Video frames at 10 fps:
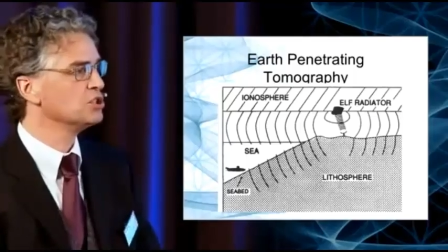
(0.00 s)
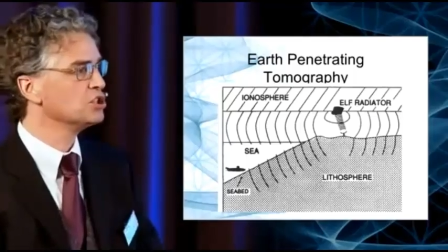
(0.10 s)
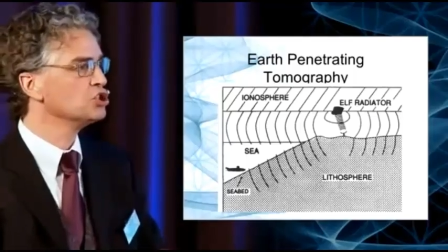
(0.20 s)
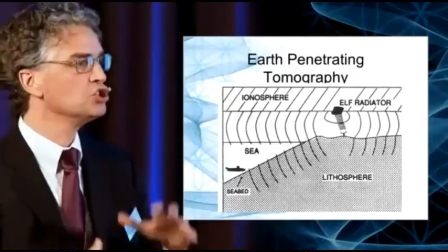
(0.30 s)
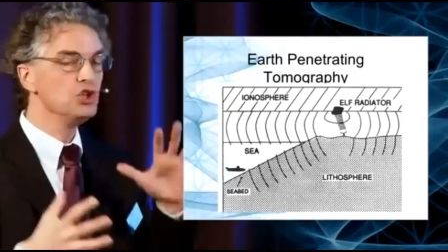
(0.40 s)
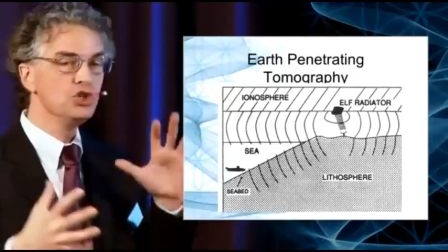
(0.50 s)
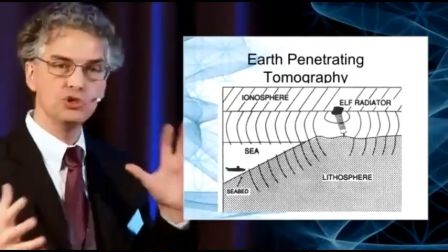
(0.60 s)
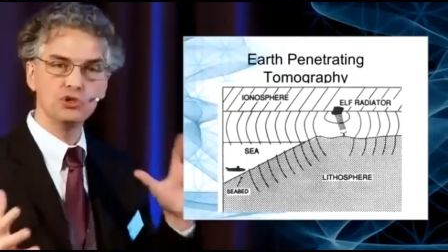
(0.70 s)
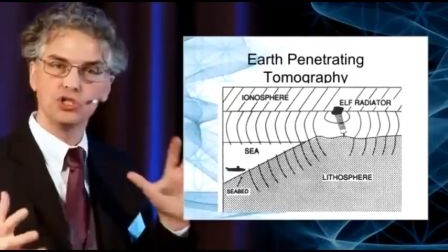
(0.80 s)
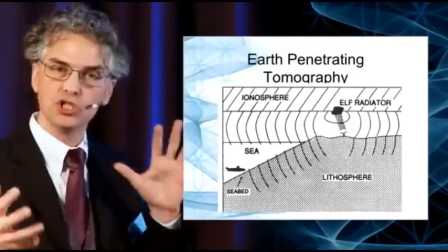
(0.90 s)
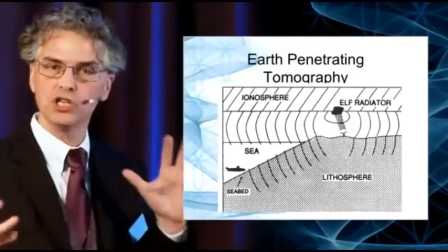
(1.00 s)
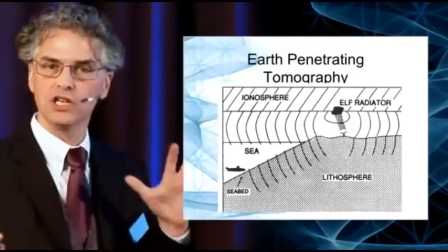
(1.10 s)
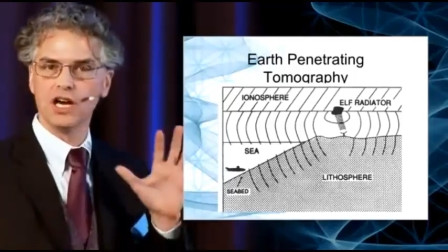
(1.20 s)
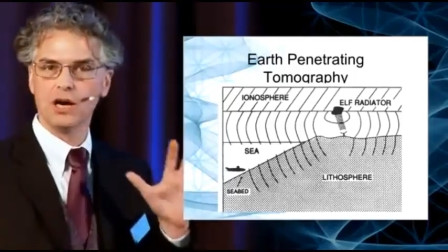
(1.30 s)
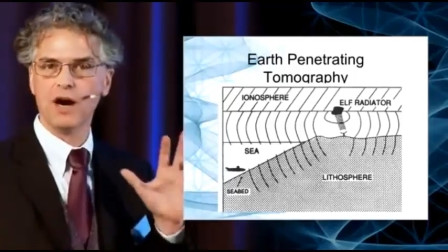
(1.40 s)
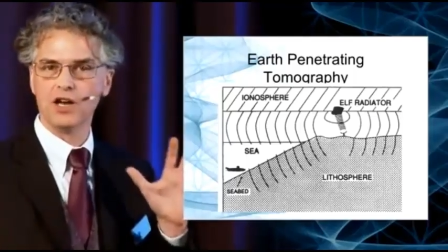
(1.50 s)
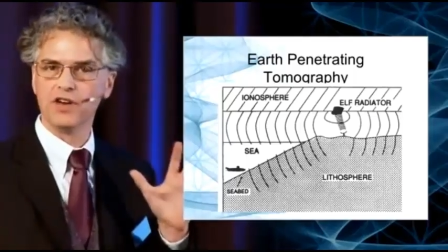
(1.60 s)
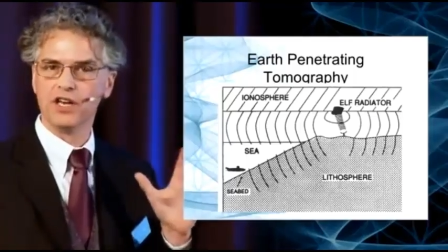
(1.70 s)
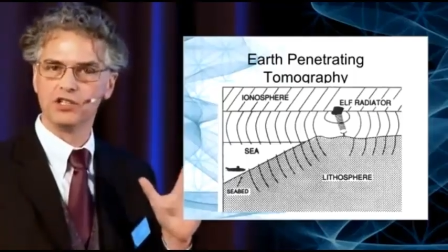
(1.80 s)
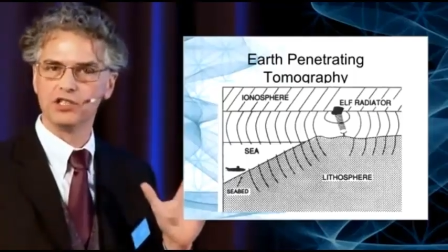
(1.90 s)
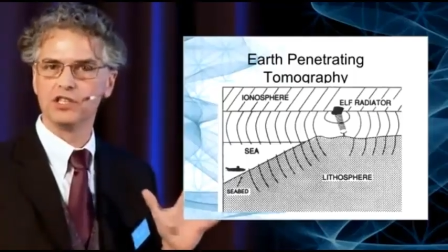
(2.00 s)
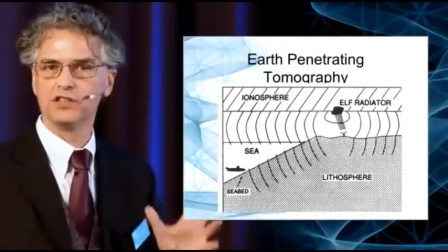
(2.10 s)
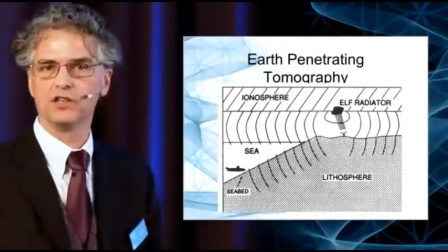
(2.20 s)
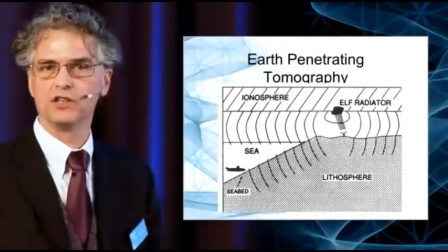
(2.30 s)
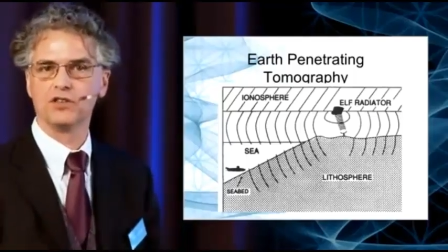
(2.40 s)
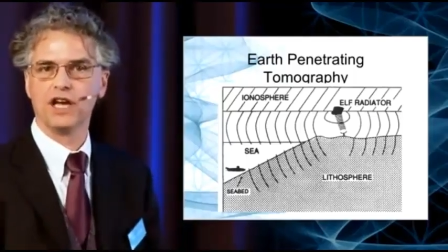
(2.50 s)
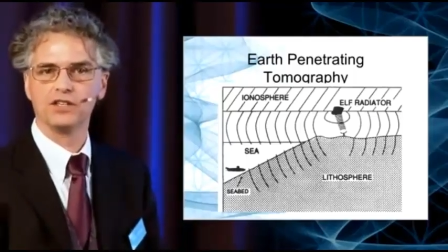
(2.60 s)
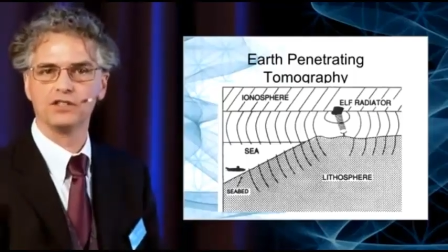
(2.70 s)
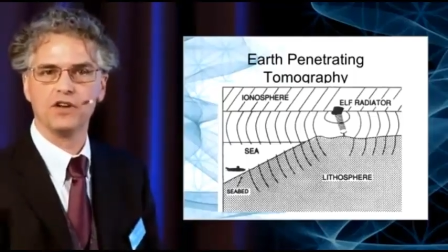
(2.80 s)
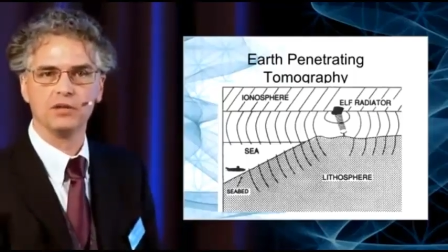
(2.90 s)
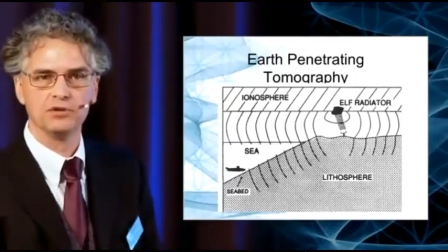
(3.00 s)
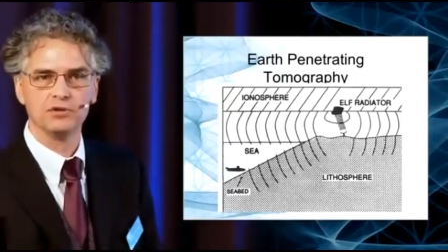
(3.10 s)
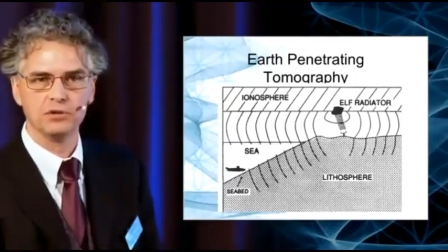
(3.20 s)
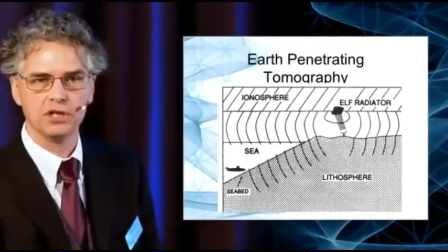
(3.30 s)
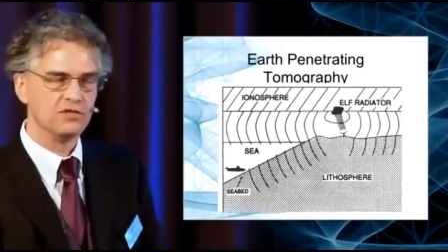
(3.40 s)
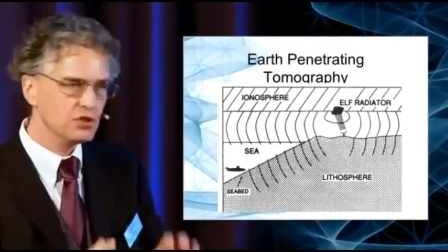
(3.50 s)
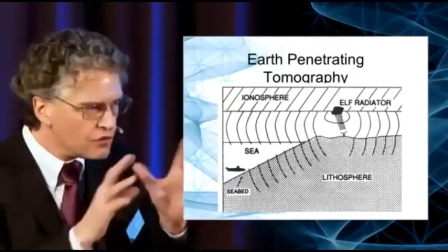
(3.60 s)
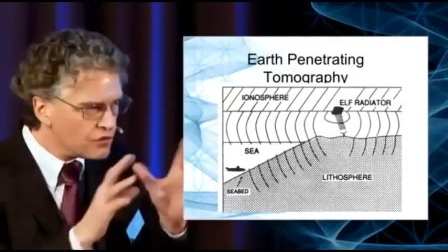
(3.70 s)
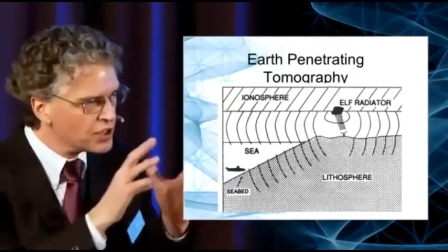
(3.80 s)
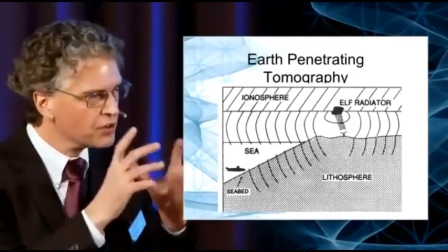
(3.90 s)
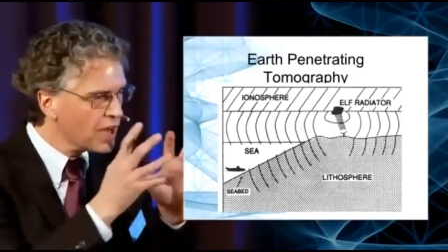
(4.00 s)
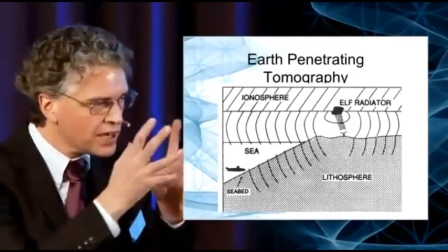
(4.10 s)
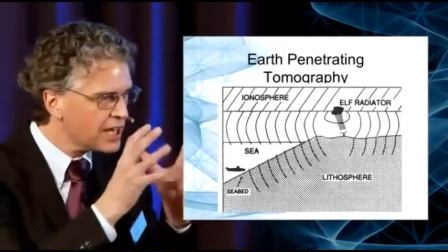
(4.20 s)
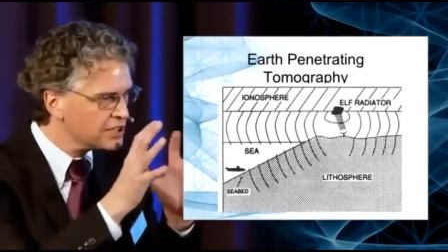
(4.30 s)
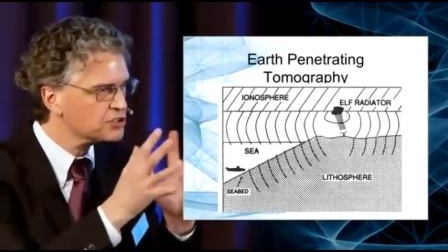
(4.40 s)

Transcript: which is huge amount of energy that the Earth has available to it if you could figure out how to